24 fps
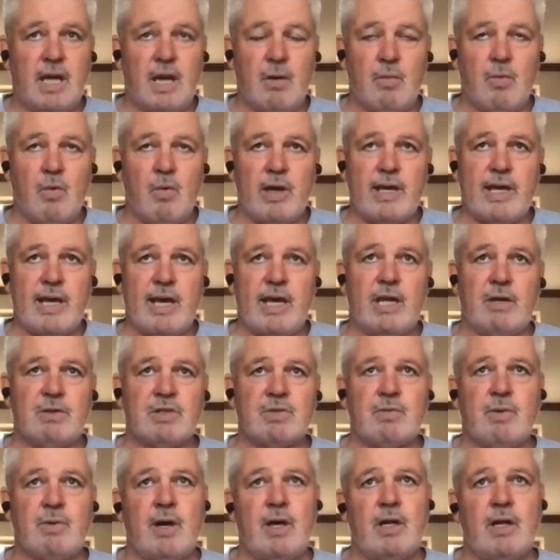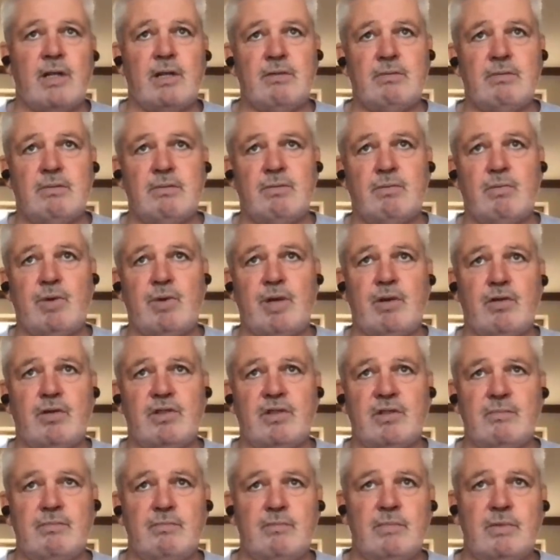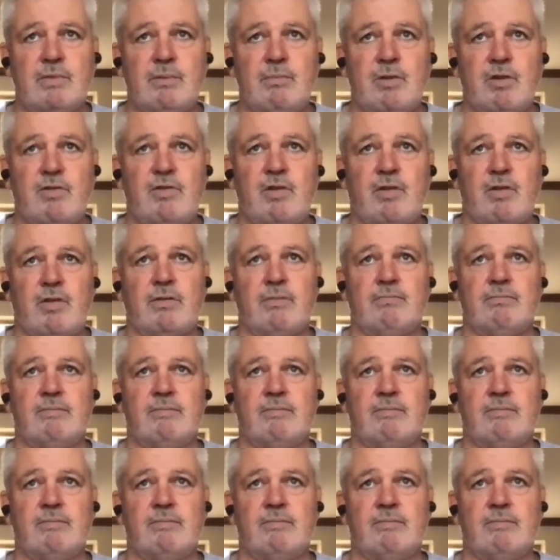at Waikato as well, he went on to moved on.